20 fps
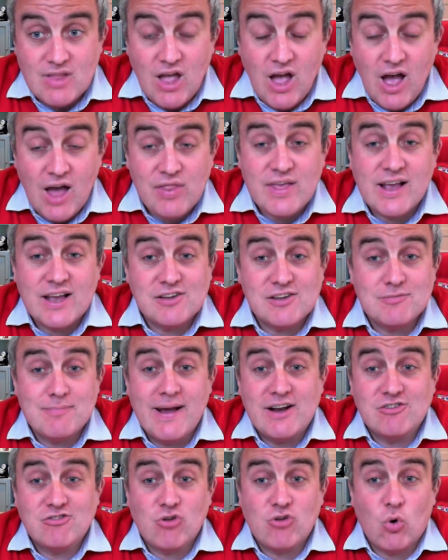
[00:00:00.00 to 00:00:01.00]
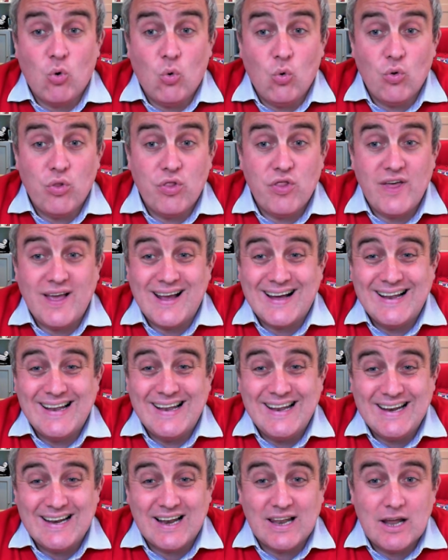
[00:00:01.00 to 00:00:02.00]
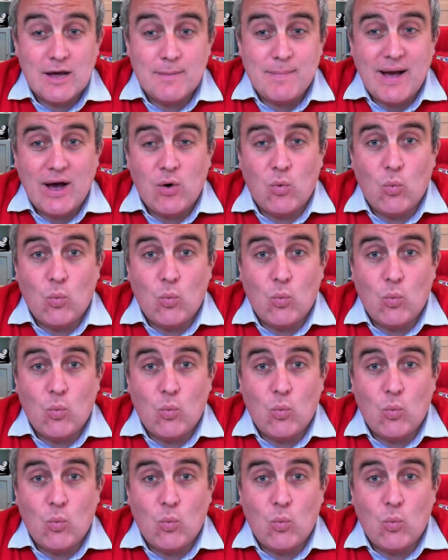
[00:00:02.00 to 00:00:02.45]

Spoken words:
I think it's made us all think a little about